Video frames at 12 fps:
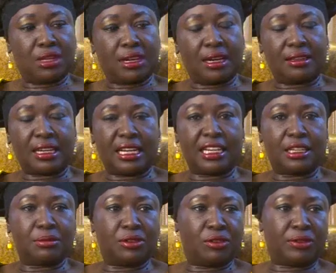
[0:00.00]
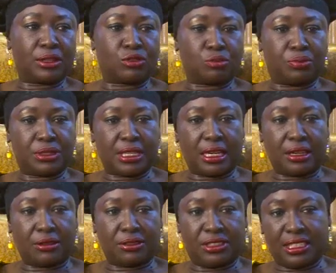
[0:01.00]
me around, handed me over to Peter
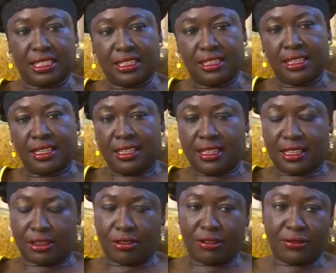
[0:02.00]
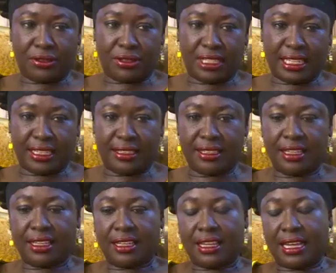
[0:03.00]
Odili, the governor then,
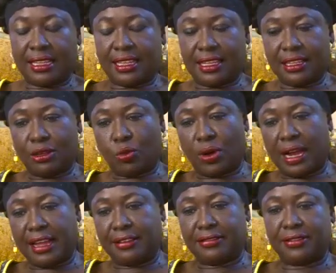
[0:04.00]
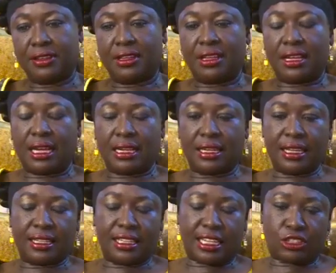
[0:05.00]
and then the wife, and
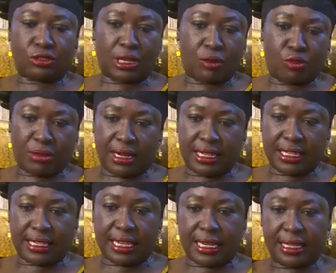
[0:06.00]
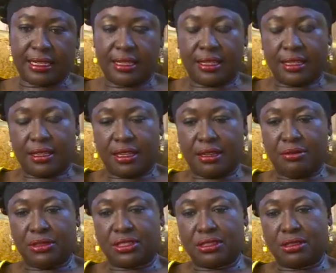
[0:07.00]
then the national woman leader,
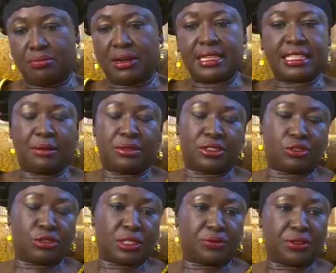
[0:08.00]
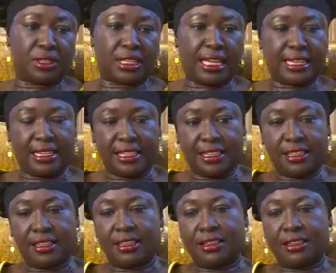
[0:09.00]
Mrs. Baisa, Mrs. Josephine Aneni,